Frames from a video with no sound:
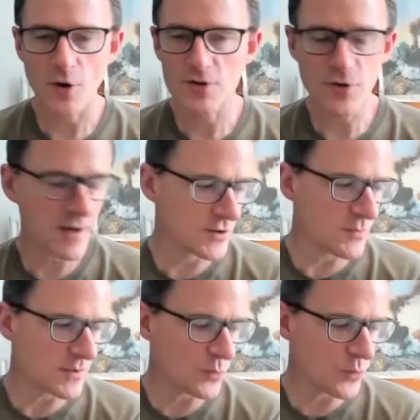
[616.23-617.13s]

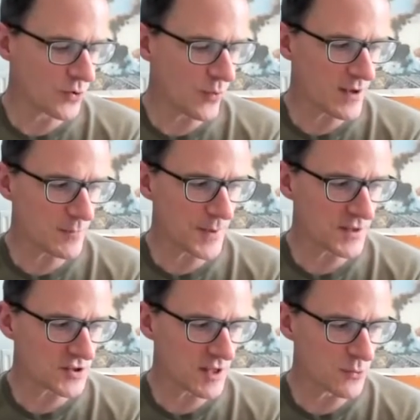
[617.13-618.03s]
the way you
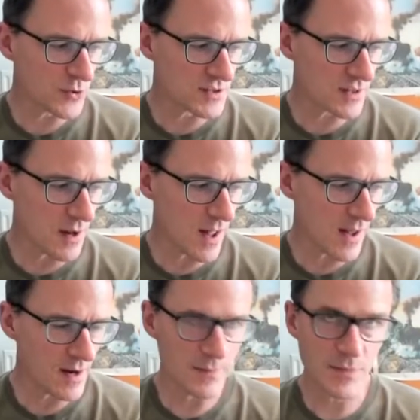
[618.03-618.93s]
pitched it was
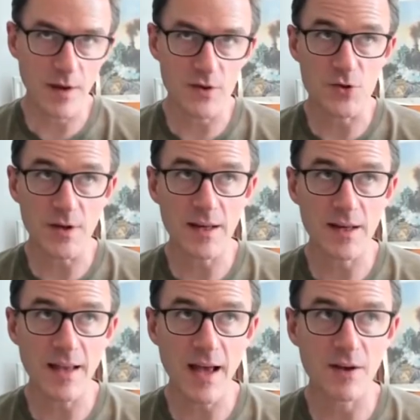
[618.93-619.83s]
a drink in
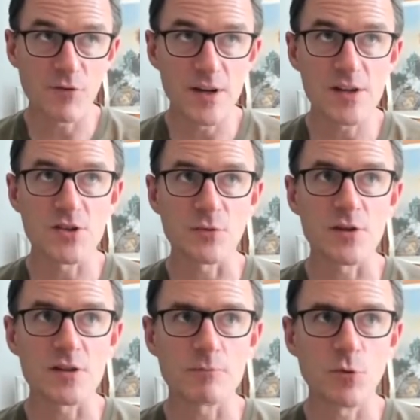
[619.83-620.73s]
that region which
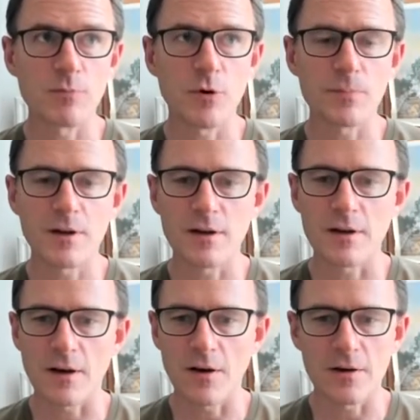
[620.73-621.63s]
is more popular than
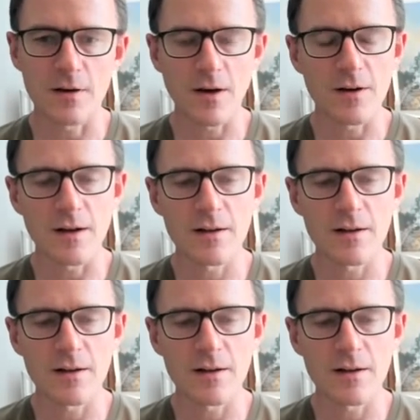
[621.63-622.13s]
Coca-Cola.